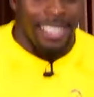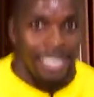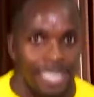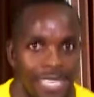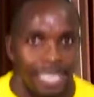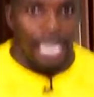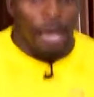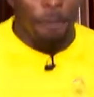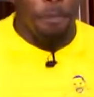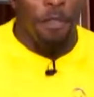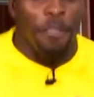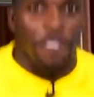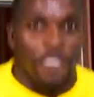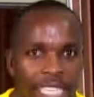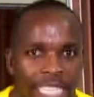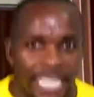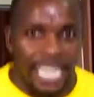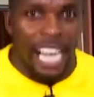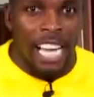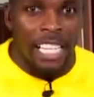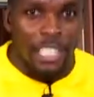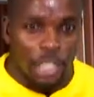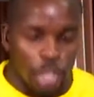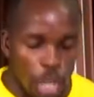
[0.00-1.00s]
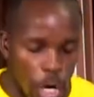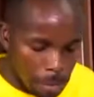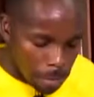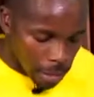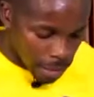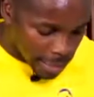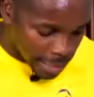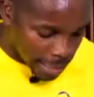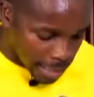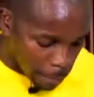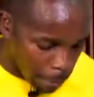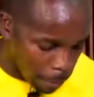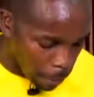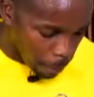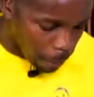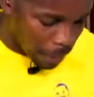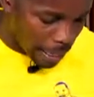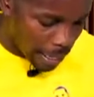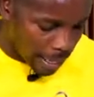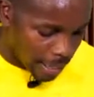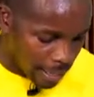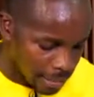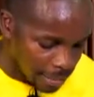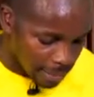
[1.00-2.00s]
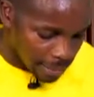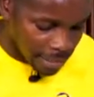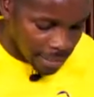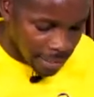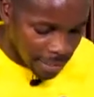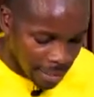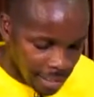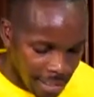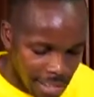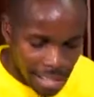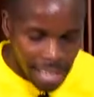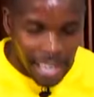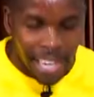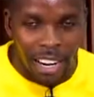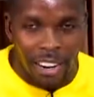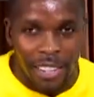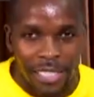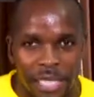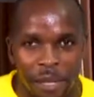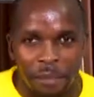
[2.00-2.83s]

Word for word: Yep, if you can't jump, just tip up like this. Here's the